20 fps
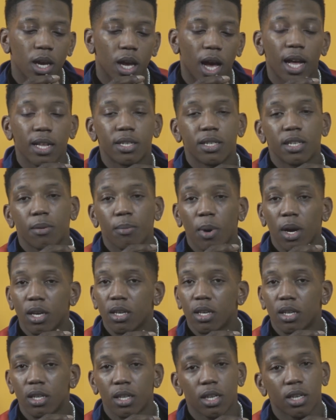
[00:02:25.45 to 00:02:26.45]
I tell my
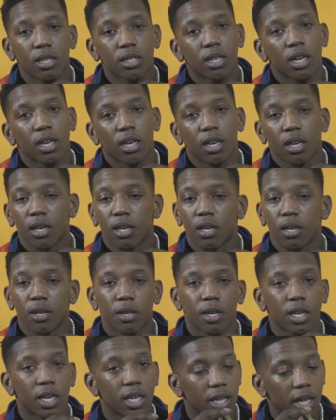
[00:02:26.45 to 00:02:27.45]
young niggas, hey,
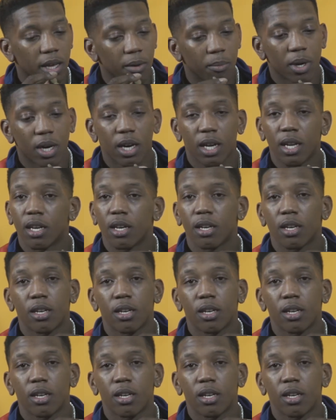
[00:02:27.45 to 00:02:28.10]
get that money.